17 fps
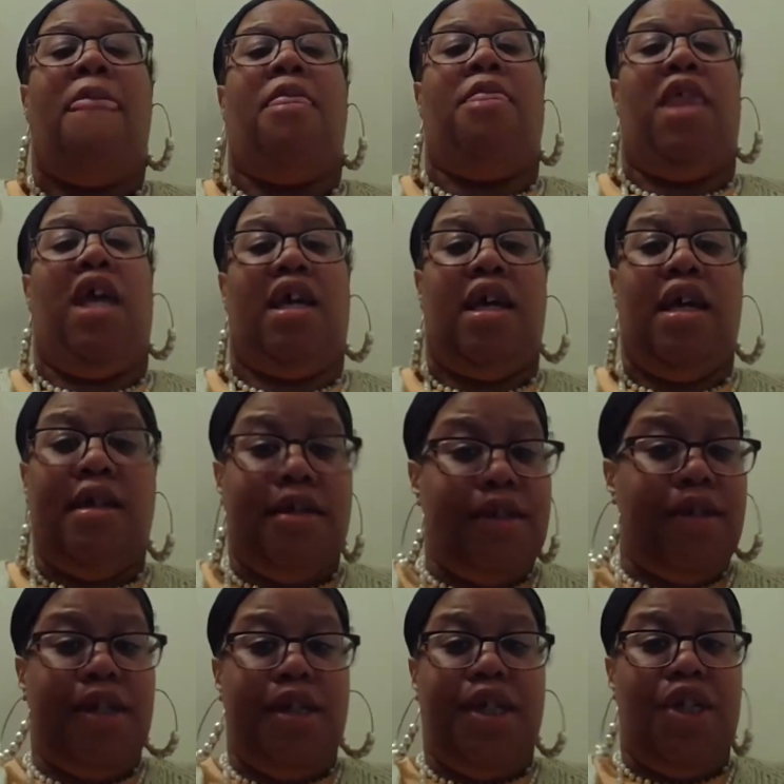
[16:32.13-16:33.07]
The kids
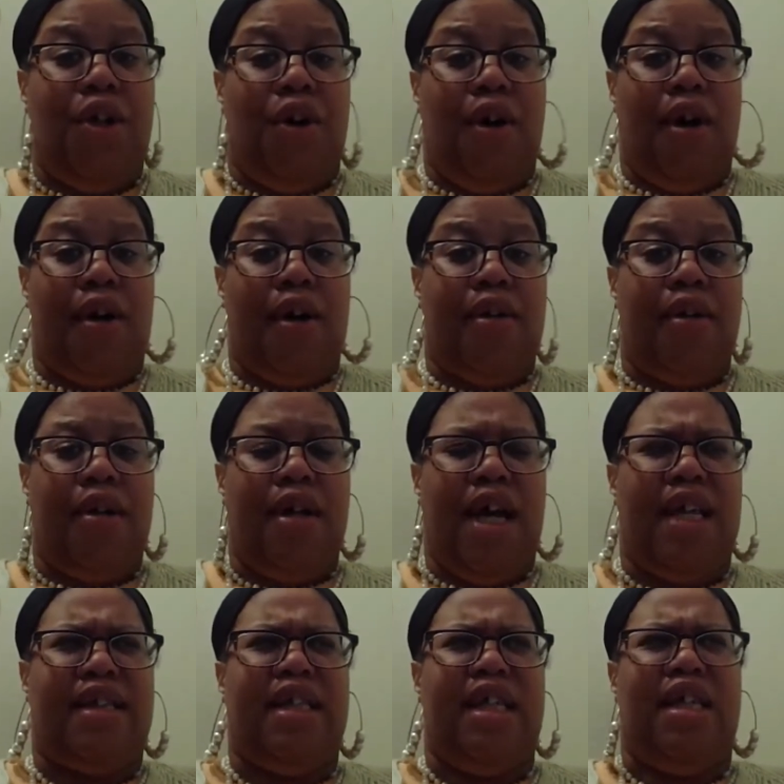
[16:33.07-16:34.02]
are in the dark.
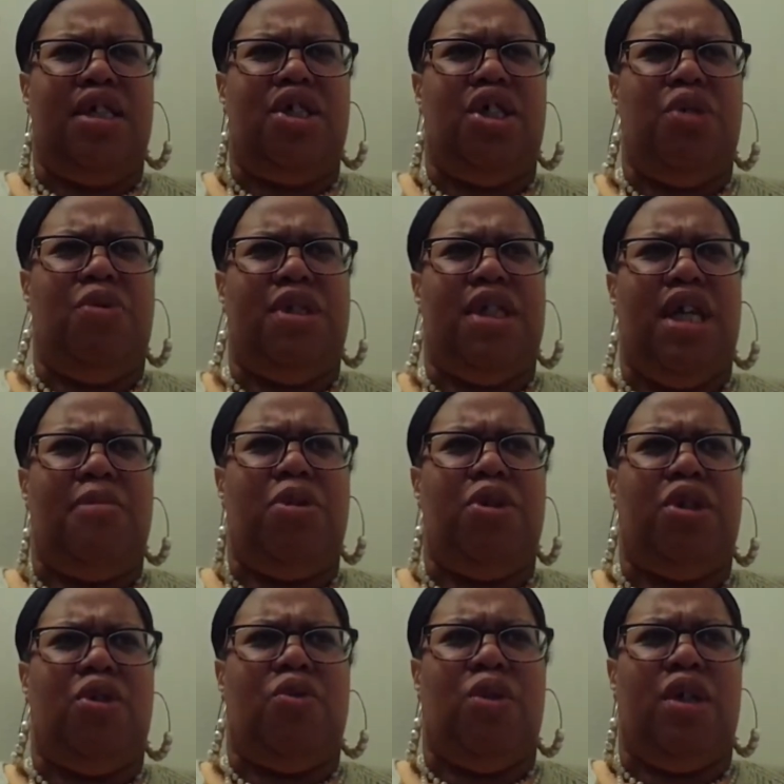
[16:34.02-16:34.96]
I think she was able
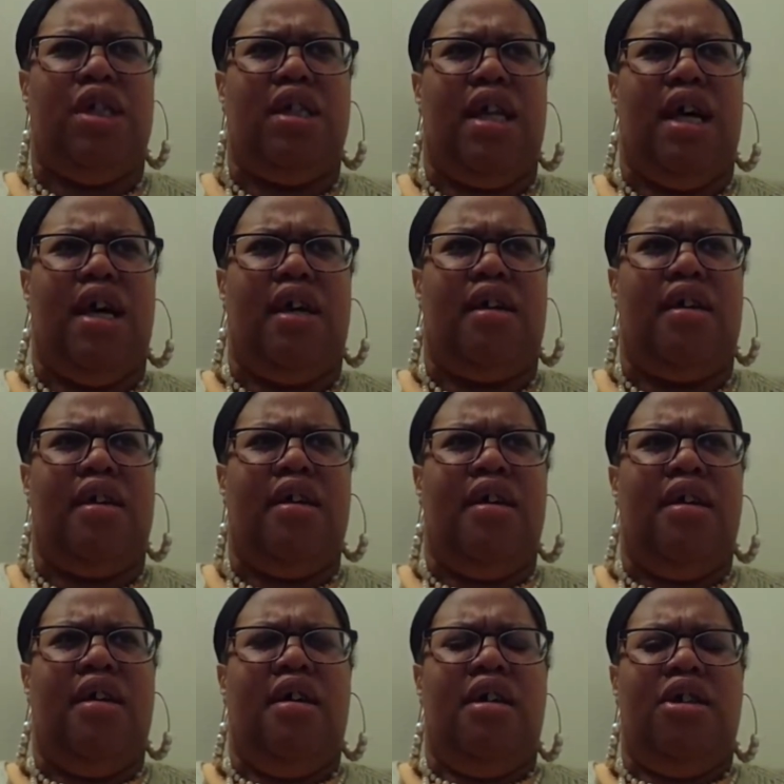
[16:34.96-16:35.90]
to run like
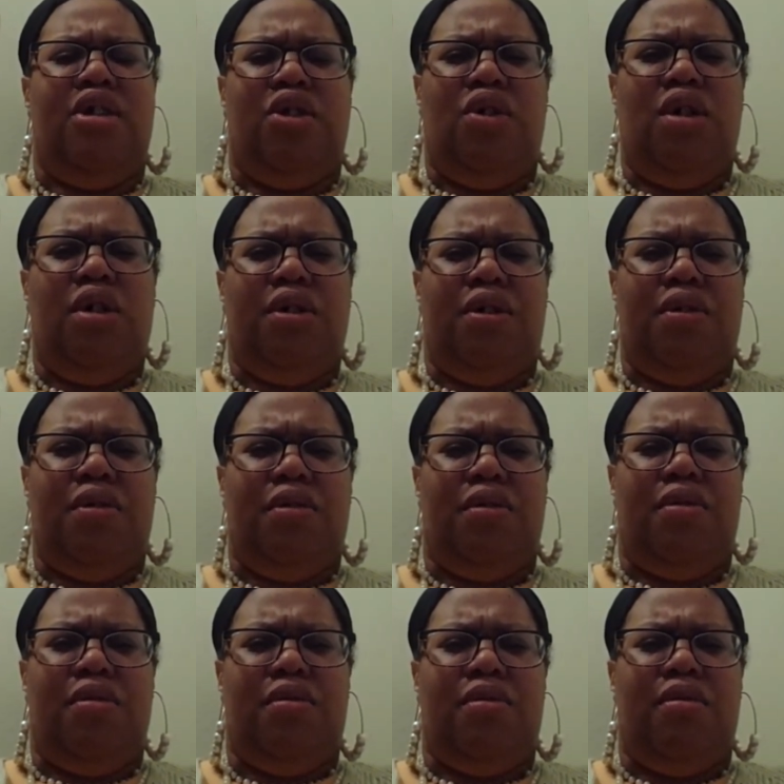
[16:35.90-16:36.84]
to a
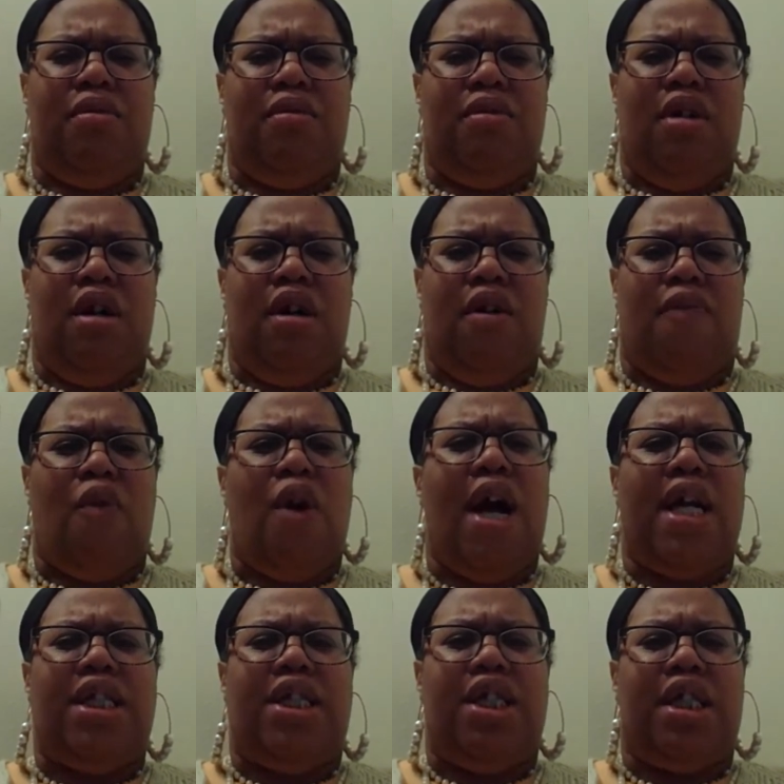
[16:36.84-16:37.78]
little
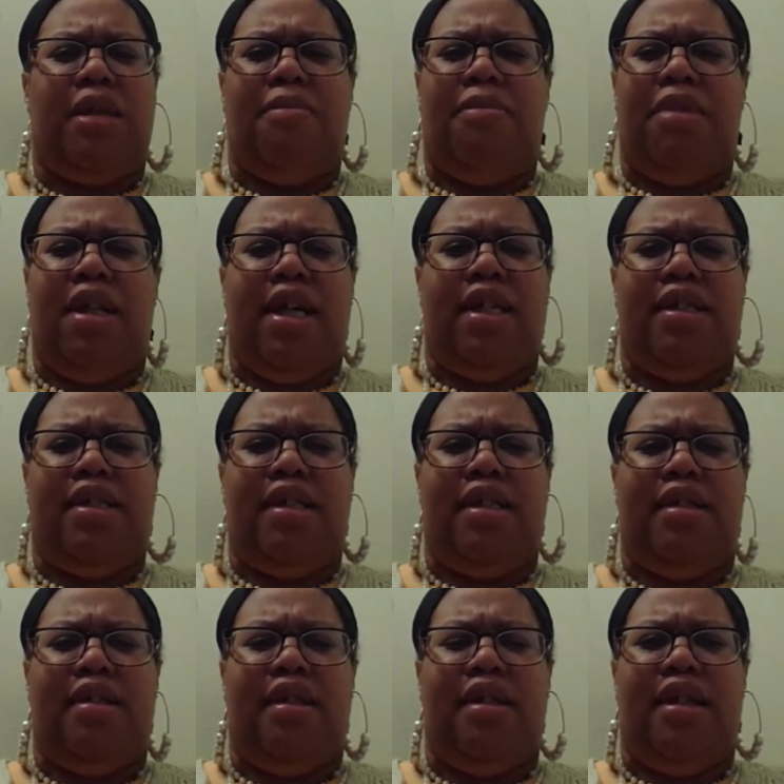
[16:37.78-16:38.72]
fried chicken place
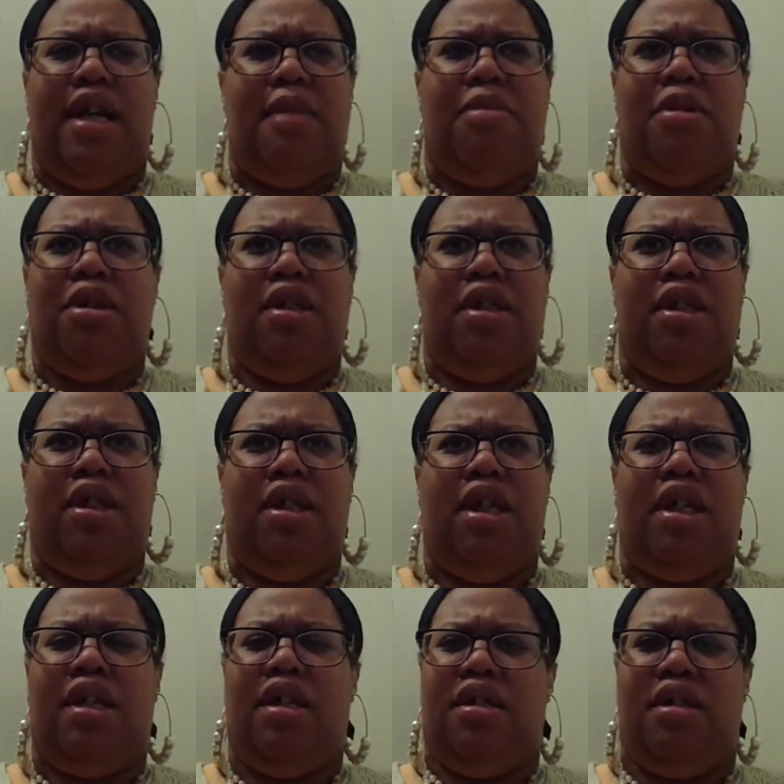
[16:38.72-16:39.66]
in the neighborhood
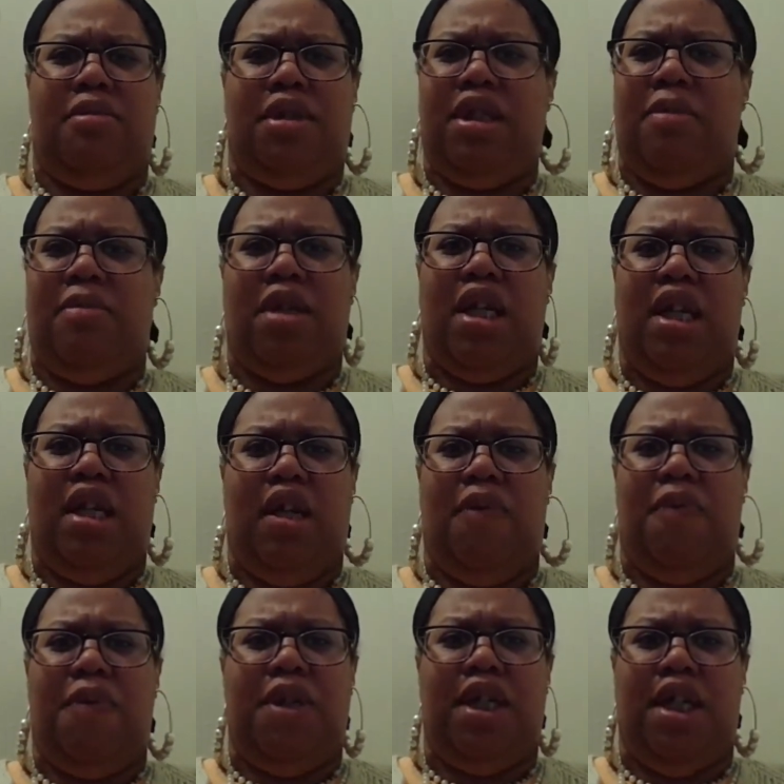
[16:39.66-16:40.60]
and get them something to eat
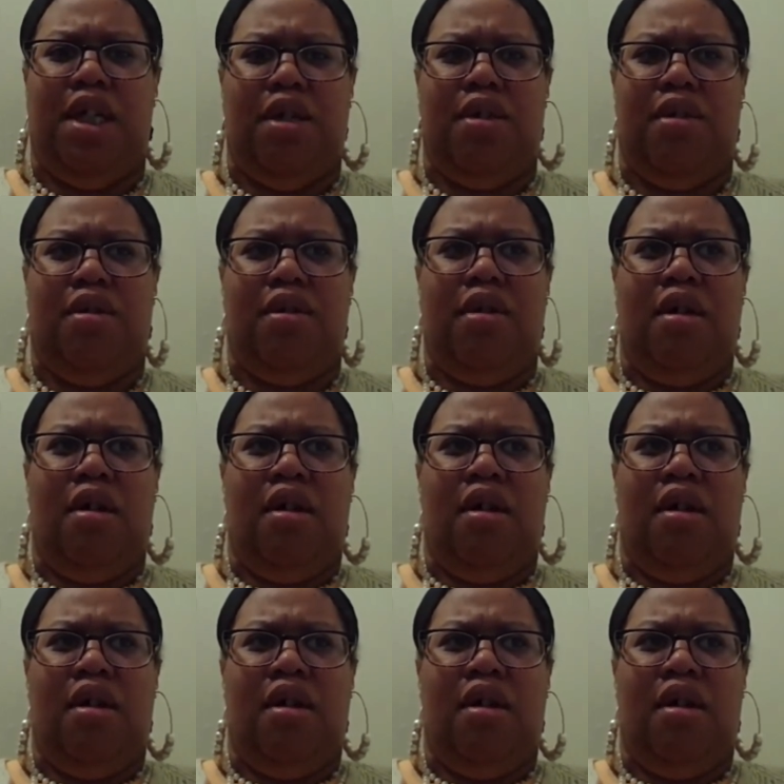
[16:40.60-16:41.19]
for dinner.